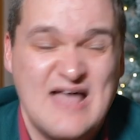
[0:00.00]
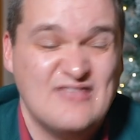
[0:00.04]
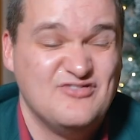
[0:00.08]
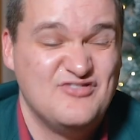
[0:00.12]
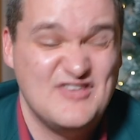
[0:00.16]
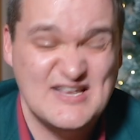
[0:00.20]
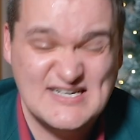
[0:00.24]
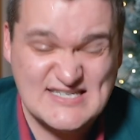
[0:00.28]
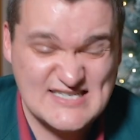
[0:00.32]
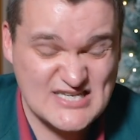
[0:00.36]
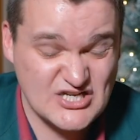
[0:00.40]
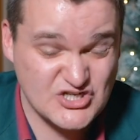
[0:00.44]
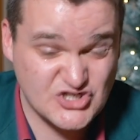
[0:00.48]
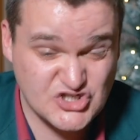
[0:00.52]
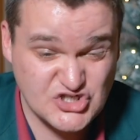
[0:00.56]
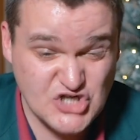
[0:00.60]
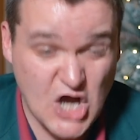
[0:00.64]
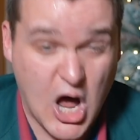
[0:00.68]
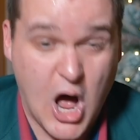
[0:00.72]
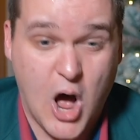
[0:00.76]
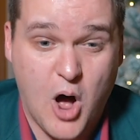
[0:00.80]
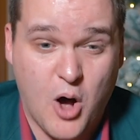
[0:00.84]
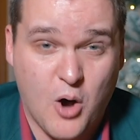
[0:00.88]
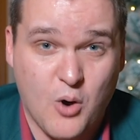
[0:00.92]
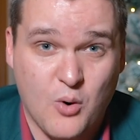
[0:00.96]
This
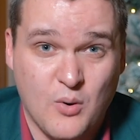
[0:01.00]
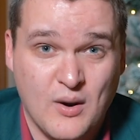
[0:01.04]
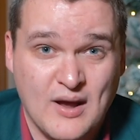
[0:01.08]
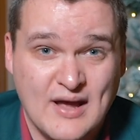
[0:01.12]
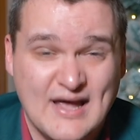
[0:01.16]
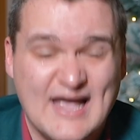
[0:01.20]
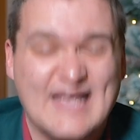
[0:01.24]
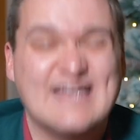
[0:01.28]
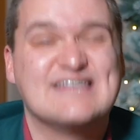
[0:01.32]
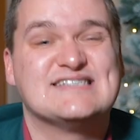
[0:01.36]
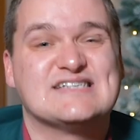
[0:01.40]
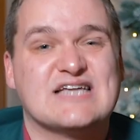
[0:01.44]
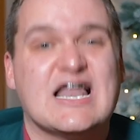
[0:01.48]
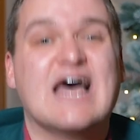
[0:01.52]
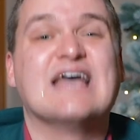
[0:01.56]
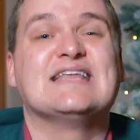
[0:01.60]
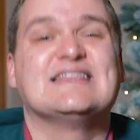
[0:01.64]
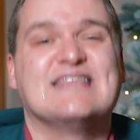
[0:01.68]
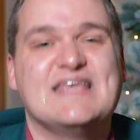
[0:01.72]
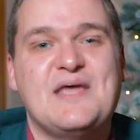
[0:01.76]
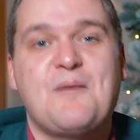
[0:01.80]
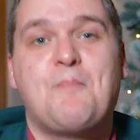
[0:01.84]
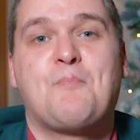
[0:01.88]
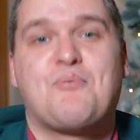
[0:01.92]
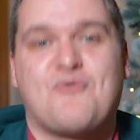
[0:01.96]
show, it's like
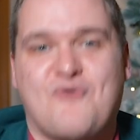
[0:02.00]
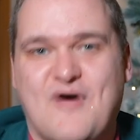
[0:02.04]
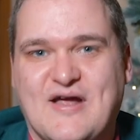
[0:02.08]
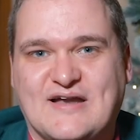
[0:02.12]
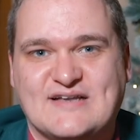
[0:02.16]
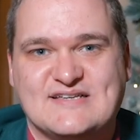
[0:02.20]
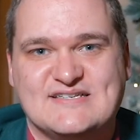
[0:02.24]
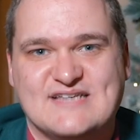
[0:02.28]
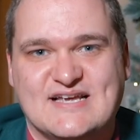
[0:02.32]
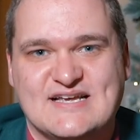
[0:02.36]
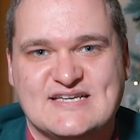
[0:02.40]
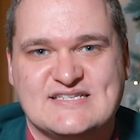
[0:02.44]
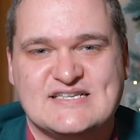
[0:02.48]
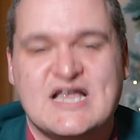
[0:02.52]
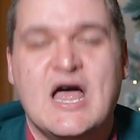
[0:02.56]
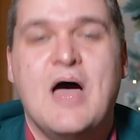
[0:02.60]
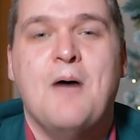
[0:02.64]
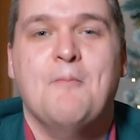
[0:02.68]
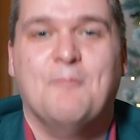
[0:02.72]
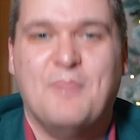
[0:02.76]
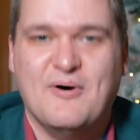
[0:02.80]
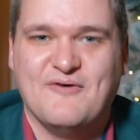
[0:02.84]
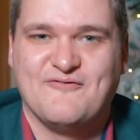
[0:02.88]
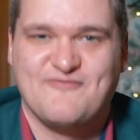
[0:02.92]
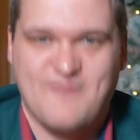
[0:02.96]
The Apprentice,
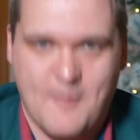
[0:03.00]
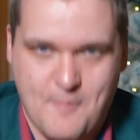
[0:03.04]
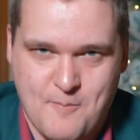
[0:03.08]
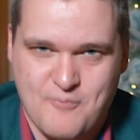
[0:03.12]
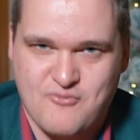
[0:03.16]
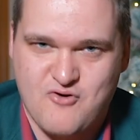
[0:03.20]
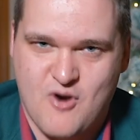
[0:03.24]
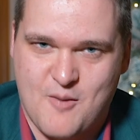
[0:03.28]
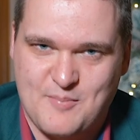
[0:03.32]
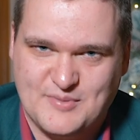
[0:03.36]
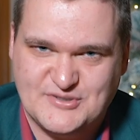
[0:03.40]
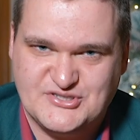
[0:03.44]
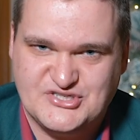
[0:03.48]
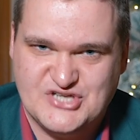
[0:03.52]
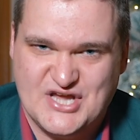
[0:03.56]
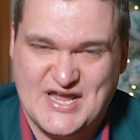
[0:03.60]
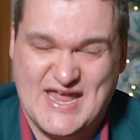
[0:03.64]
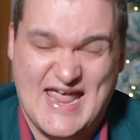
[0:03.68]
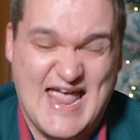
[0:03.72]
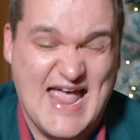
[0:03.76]
but for property.